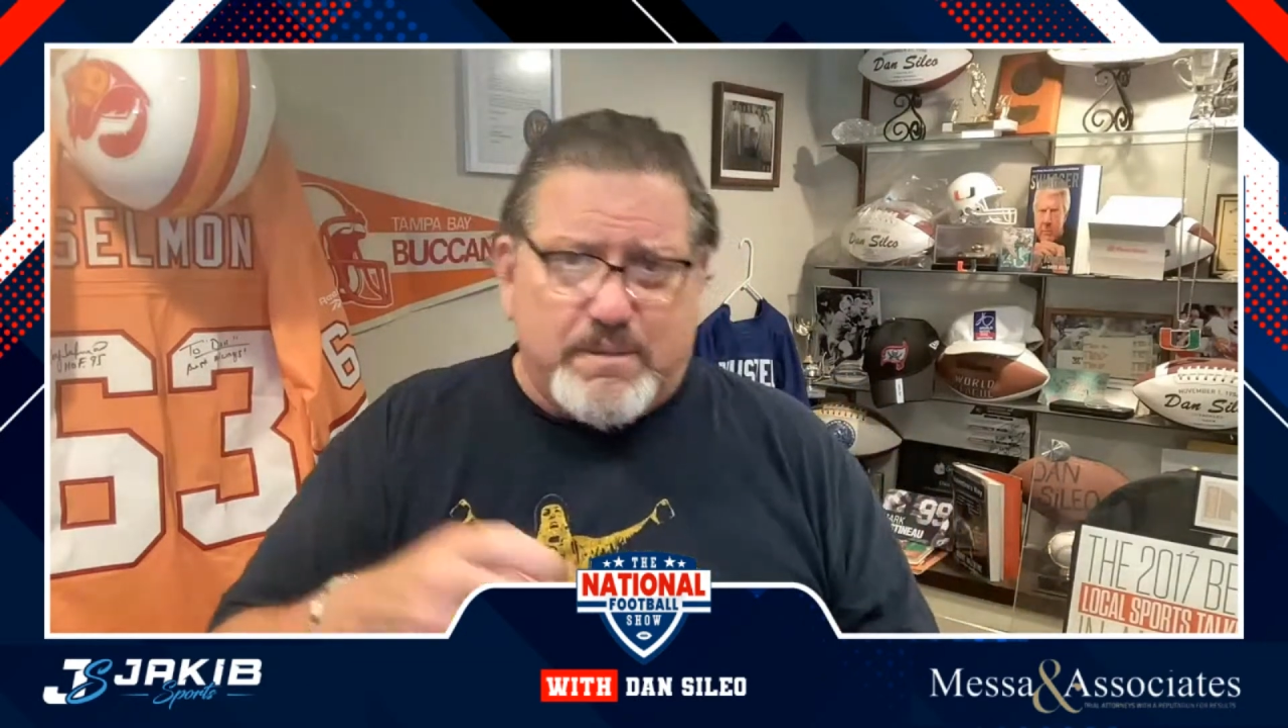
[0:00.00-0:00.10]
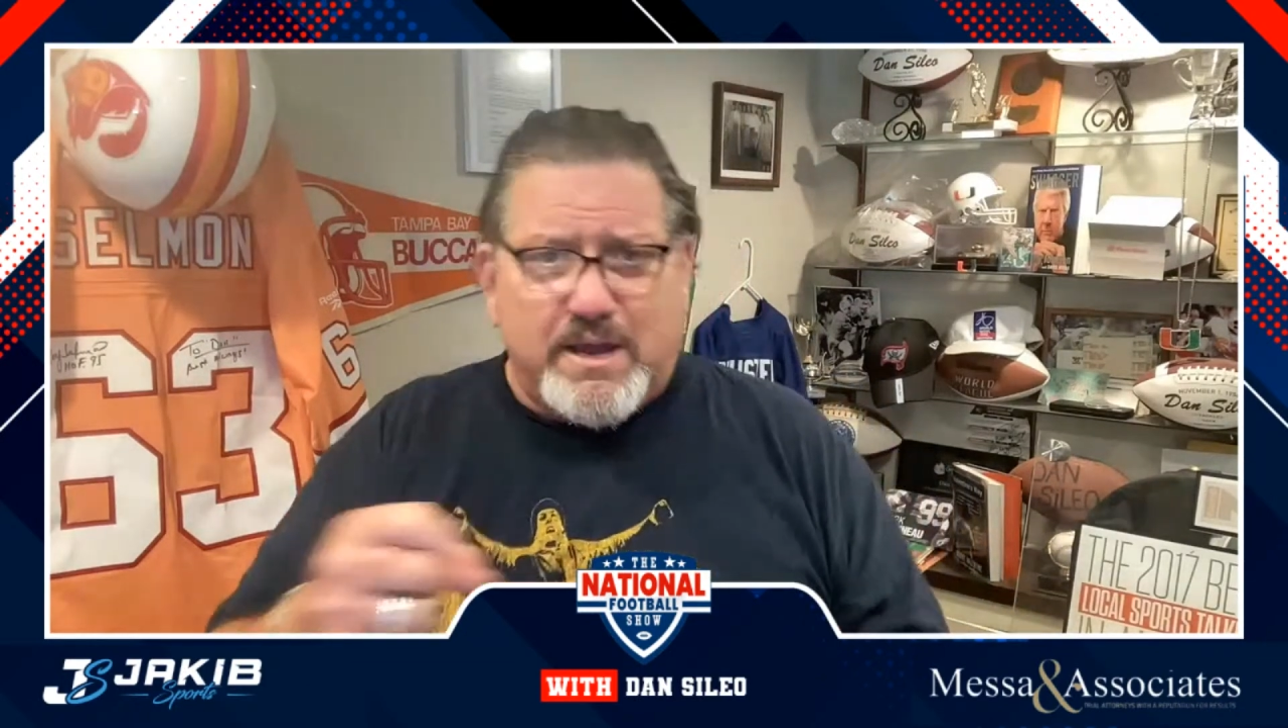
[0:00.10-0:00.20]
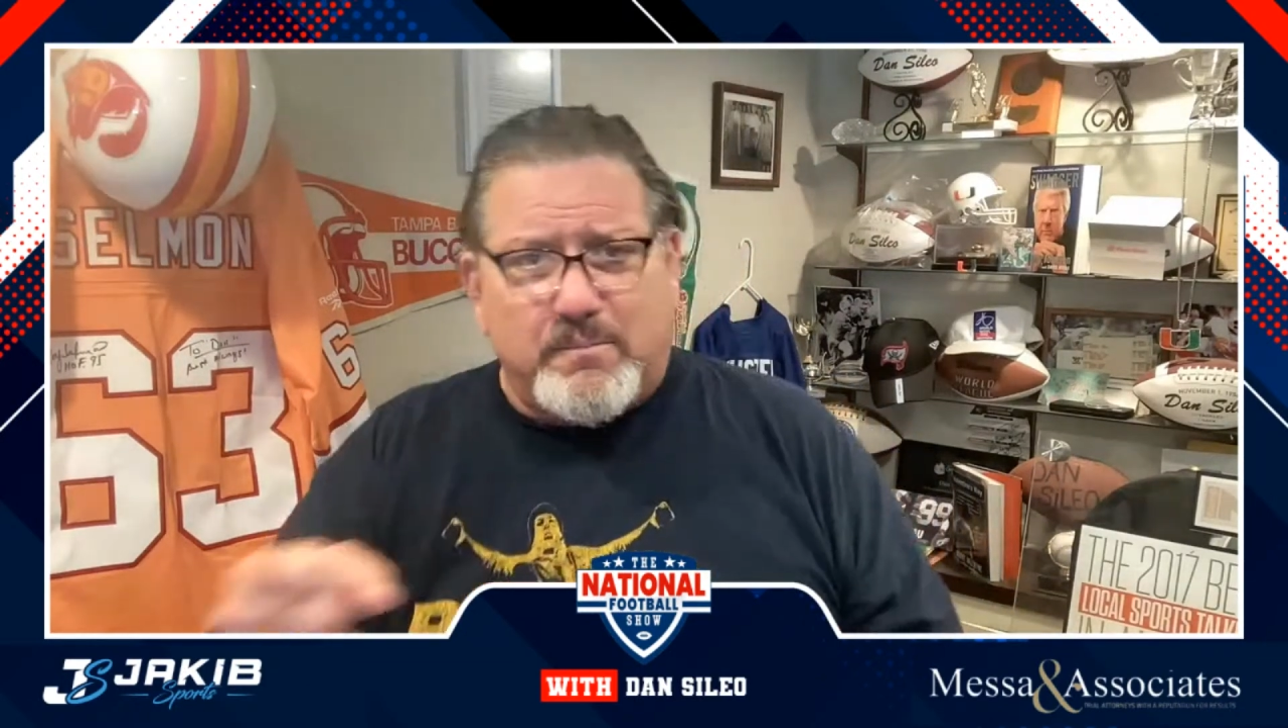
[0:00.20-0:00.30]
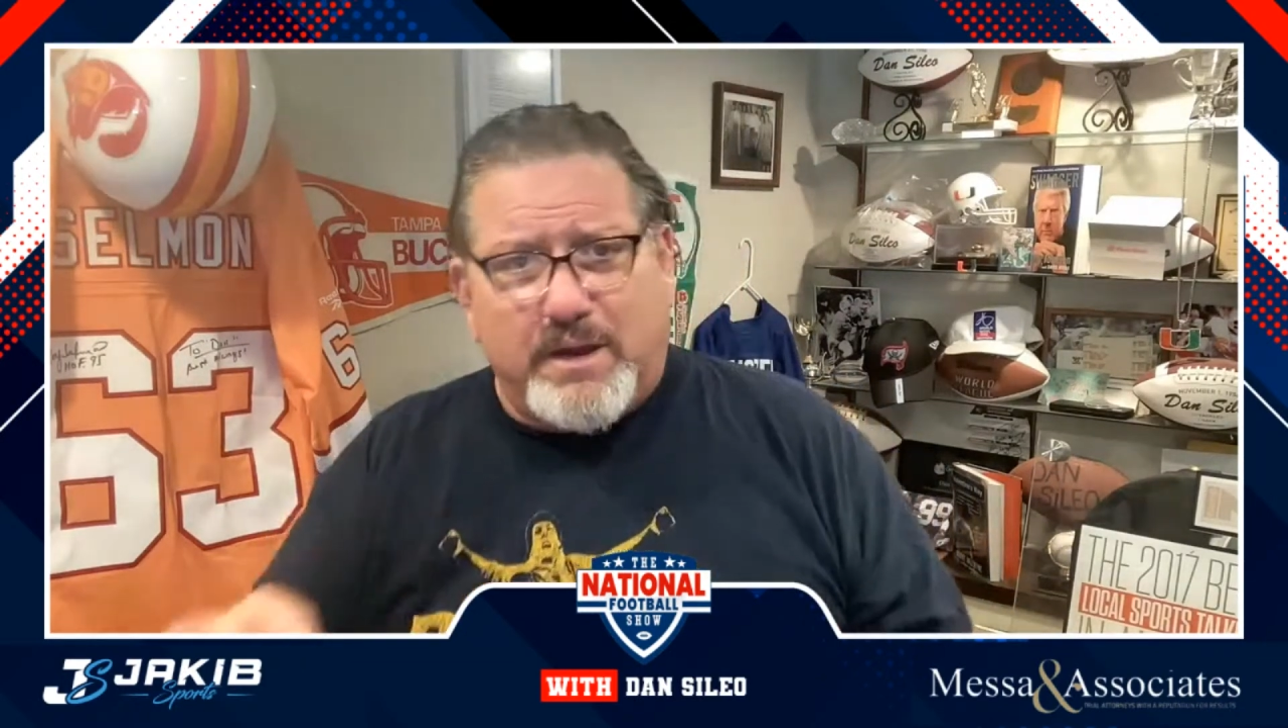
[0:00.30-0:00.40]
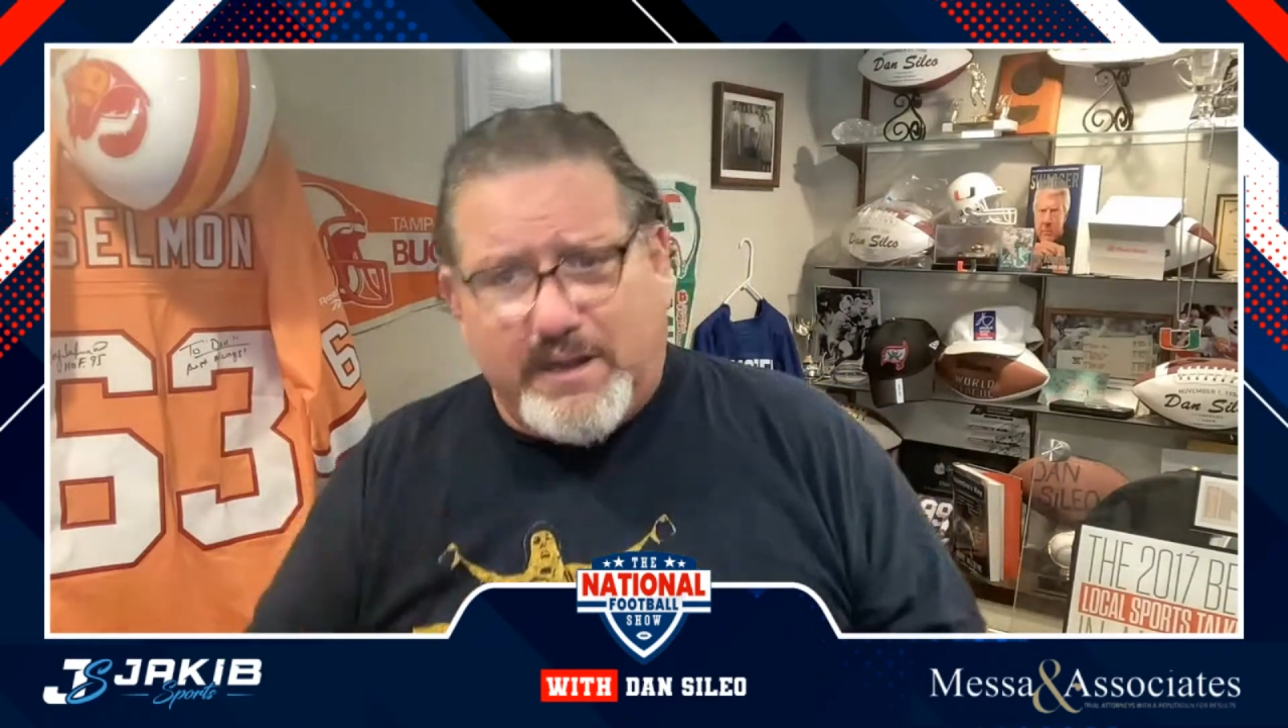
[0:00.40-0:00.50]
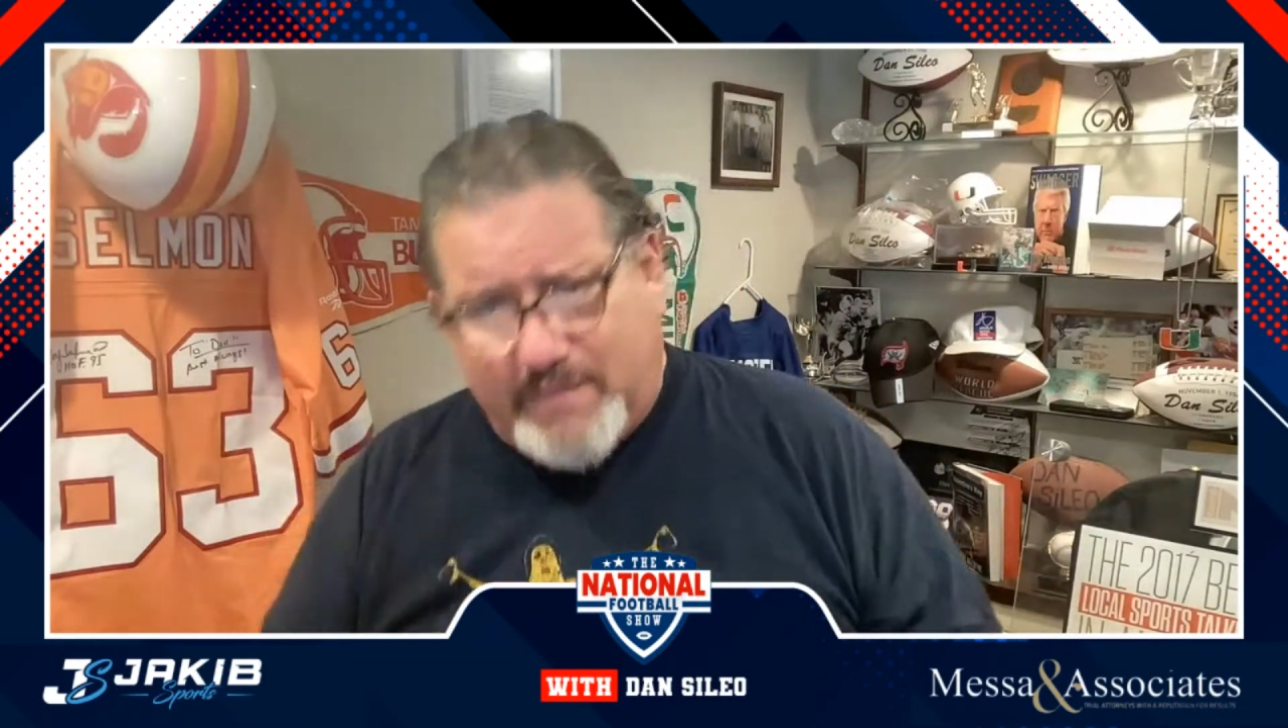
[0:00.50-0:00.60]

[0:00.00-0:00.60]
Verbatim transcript: amount of money,